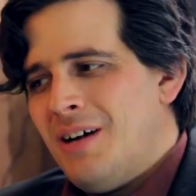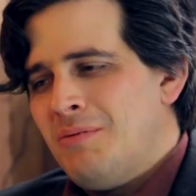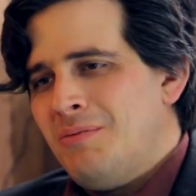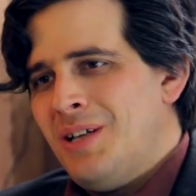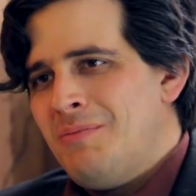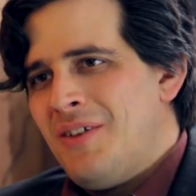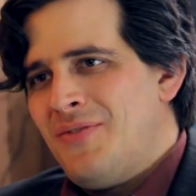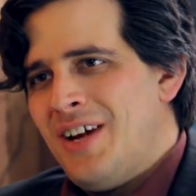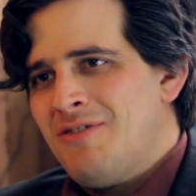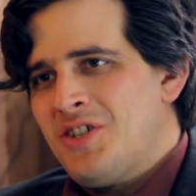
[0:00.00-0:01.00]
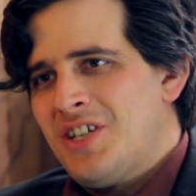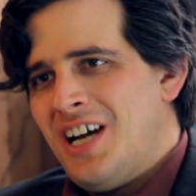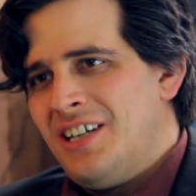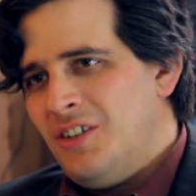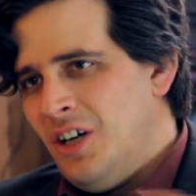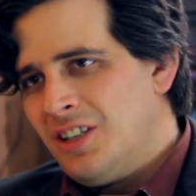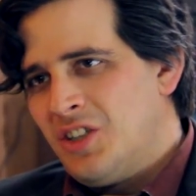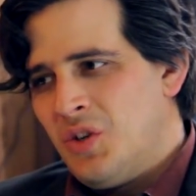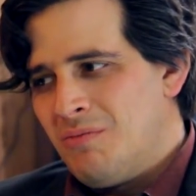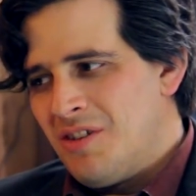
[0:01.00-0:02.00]
Probably my favorite shot in all
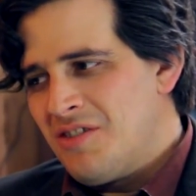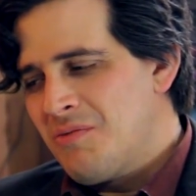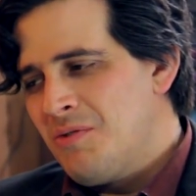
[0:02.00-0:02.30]
Coen Brothers